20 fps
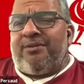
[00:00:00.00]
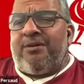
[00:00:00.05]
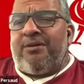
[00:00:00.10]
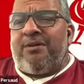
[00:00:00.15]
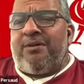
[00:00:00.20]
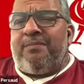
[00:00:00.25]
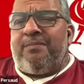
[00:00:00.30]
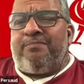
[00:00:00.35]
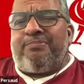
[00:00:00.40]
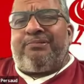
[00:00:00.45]

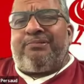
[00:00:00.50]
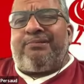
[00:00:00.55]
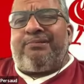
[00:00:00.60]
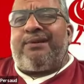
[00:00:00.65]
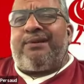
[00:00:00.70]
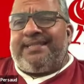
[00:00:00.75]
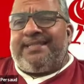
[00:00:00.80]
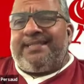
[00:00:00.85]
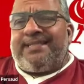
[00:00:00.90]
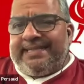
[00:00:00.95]
throat and
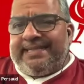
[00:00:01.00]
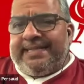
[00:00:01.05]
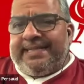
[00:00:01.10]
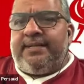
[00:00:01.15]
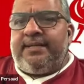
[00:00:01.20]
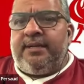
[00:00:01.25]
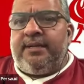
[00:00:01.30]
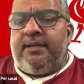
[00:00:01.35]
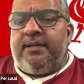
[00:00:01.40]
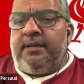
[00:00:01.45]
pressed
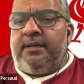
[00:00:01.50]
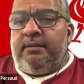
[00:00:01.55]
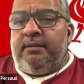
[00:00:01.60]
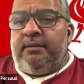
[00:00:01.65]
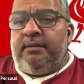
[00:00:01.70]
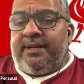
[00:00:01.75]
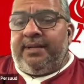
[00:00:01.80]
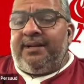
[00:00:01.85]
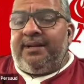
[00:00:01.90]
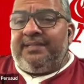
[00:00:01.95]
it,
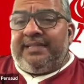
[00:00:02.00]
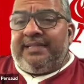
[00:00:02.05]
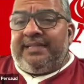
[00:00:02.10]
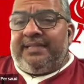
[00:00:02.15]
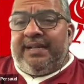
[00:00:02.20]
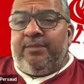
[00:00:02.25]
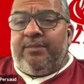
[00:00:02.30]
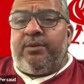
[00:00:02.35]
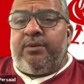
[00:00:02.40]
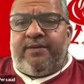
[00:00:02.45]
because
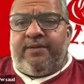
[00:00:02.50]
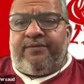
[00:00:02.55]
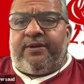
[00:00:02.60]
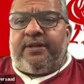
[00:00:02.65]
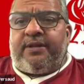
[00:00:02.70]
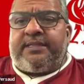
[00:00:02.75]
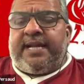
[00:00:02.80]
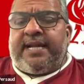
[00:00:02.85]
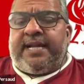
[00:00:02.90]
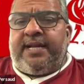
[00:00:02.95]
they were there for
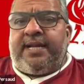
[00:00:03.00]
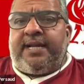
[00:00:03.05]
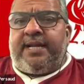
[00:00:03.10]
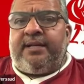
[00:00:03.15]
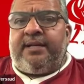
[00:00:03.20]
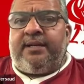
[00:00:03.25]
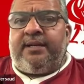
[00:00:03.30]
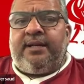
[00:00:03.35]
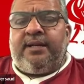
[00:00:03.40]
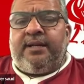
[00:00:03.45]
the
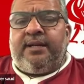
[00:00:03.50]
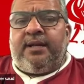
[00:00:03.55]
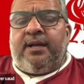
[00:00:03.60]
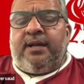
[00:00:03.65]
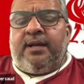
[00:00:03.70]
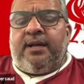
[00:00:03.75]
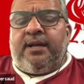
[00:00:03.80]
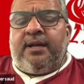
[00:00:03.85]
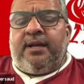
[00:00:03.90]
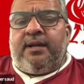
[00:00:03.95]
taking.
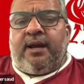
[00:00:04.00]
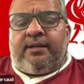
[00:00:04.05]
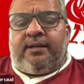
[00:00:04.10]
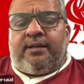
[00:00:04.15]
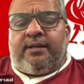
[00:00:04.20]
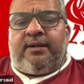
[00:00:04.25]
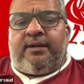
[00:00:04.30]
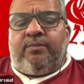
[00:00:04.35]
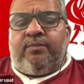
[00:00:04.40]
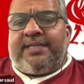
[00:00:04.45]
I
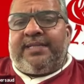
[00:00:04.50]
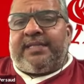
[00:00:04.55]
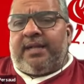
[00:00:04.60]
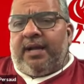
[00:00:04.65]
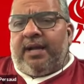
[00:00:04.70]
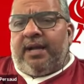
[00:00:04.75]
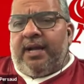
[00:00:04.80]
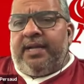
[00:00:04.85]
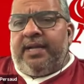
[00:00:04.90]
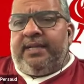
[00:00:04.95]
think we
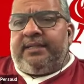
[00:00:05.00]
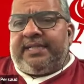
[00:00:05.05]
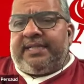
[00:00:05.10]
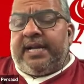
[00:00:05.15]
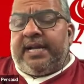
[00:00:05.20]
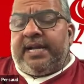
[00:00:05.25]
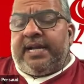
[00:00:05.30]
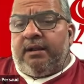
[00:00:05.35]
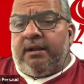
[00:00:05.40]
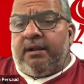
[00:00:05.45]
started the
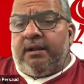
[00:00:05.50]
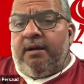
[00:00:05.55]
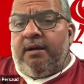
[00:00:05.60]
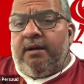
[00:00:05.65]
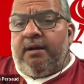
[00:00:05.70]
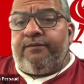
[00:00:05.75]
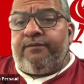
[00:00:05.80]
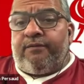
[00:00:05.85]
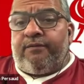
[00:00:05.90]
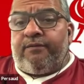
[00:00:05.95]
second
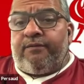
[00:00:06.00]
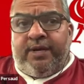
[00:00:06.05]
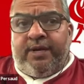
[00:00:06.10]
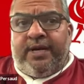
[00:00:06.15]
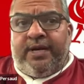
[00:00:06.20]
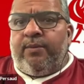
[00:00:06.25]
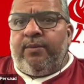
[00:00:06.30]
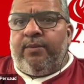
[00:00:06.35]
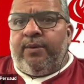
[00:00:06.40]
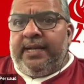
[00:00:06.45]
half
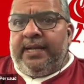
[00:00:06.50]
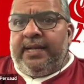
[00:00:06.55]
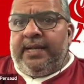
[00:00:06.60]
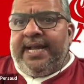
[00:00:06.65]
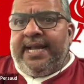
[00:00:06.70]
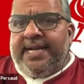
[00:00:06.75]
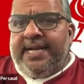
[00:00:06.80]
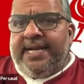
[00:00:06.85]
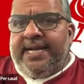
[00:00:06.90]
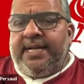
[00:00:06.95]
really well
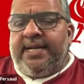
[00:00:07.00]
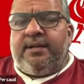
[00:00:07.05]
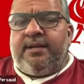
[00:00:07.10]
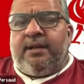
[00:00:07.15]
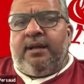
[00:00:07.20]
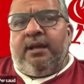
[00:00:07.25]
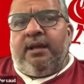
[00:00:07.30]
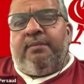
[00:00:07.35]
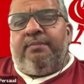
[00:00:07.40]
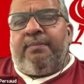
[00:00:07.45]
again,
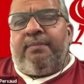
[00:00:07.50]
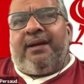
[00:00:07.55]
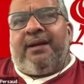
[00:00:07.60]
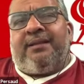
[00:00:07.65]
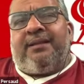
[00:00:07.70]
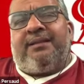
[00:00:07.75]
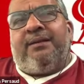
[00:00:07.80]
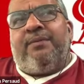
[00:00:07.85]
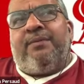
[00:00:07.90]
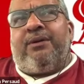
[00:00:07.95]
but I
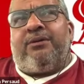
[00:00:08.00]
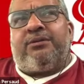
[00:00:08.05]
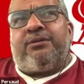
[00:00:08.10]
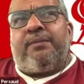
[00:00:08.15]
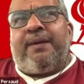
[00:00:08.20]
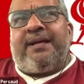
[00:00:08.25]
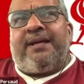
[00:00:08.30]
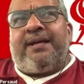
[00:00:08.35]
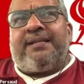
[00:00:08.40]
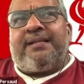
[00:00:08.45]
think when it got
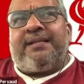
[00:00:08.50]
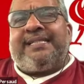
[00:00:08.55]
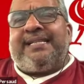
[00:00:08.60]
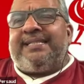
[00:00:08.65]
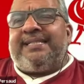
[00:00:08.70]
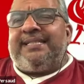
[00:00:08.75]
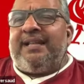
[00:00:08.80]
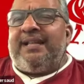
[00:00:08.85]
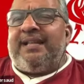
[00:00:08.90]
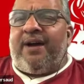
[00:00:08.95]
to about
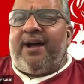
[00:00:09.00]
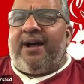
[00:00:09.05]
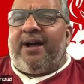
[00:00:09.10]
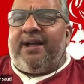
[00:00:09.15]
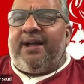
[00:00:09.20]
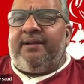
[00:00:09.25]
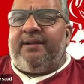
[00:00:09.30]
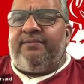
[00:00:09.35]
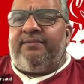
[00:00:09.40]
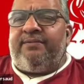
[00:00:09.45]

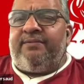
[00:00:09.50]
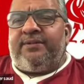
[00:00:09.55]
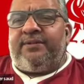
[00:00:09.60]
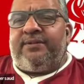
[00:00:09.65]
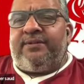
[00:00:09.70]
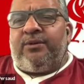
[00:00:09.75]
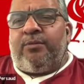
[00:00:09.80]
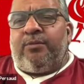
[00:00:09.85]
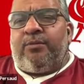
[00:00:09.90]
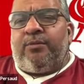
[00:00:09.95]
65,
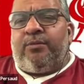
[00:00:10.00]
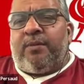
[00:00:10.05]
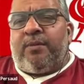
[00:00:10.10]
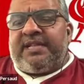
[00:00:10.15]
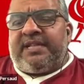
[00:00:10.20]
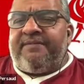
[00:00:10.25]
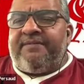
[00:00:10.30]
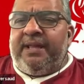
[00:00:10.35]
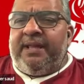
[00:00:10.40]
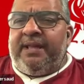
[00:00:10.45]
almost
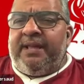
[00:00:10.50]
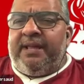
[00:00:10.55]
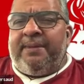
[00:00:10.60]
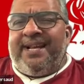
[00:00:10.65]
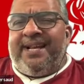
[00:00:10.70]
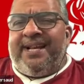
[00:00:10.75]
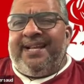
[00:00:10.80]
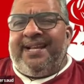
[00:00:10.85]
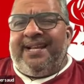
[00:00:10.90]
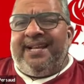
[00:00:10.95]
70
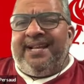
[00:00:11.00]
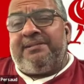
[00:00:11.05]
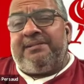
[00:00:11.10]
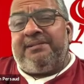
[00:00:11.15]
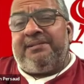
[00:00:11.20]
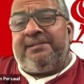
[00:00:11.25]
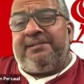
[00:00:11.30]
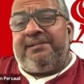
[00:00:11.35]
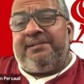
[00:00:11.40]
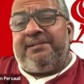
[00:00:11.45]
minutes,
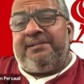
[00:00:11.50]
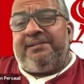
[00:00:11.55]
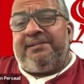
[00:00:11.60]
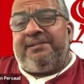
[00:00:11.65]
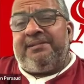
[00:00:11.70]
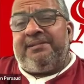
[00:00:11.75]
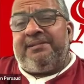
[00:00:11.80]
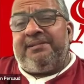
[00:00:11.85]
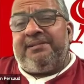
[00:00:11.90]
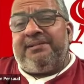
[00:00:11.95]
the
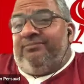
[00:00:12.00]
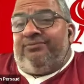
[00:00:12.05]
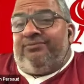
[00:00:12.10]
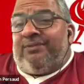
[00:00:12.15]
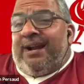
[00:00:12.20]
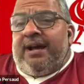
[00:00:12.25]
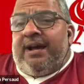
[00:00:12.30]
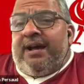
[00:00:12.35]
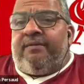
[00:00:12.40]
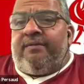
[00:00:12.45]
team
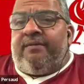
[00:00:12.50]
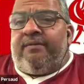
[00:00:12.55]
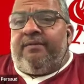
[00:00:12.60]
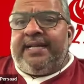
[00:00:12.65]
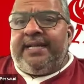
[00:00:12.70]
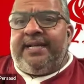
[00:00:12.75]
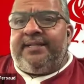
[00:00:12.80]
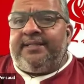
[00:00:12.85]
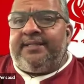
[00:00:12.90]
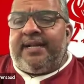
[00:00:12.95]
ran out of
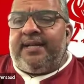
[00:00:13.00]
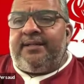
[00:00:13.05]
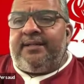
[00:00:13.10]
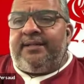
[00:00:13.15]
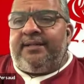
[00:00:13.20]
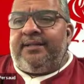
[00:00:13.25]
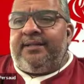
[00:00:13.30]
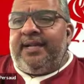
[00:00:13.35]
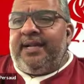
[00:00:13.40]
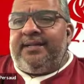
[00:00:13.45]
ideas.
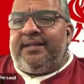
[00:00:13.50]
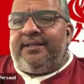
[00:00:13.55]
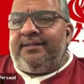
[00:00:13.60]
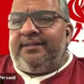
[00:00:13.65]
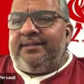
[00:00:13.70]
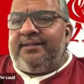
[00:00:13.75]
Ran out of